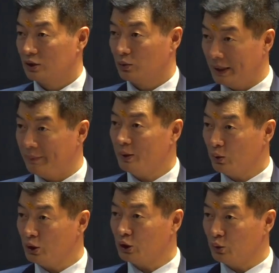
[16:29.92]
So we have been a
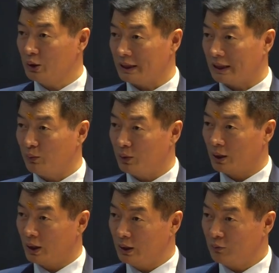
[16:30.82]
good student, huh? We
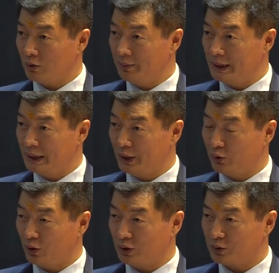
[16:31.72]
learn from Indian
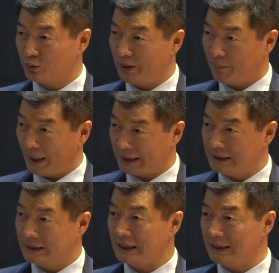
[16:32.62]
ethos, we are
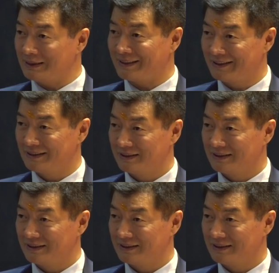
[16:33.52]
practicing it.